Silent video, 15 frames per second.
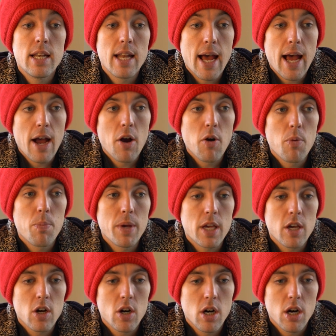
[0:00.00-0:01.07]
now
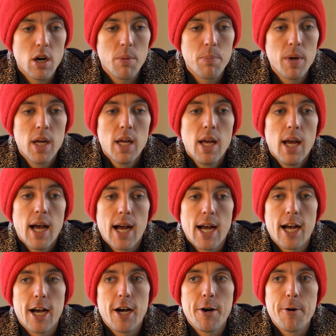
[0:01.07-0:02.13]
become,
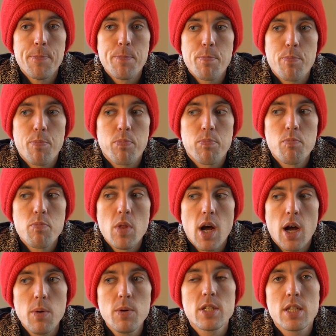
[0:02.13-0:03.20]
I
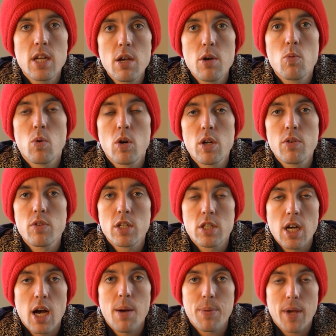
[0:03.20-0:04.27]
would say, one of the
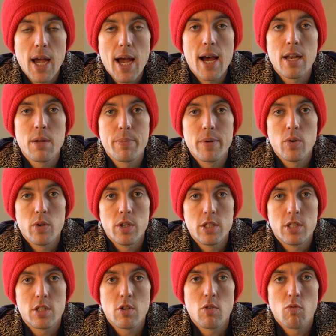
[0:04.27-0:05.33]
top
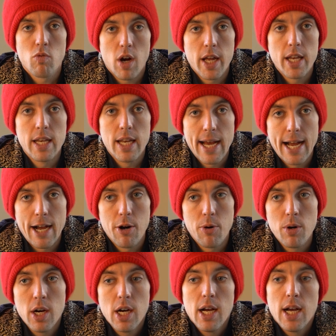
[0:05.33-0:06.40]
cannabinoids right
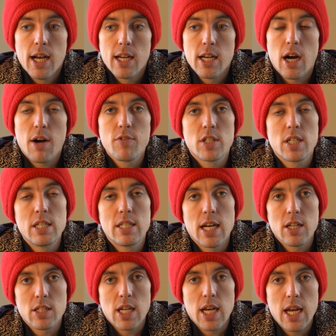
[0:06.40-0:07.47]
now. Obviously
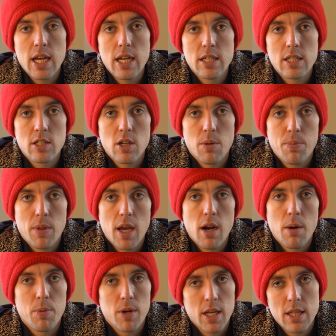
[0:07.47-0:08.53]
Delta 8 is up there,
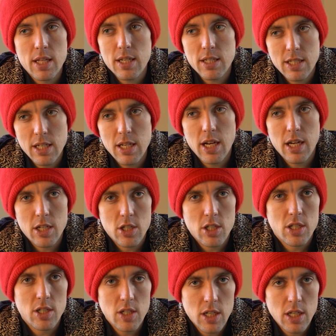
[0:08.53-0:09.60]
but I think
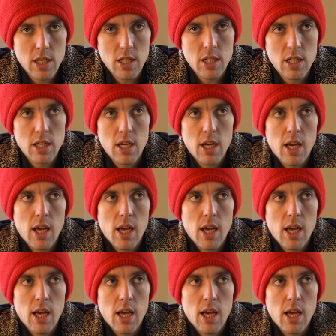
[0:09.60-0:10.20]
THC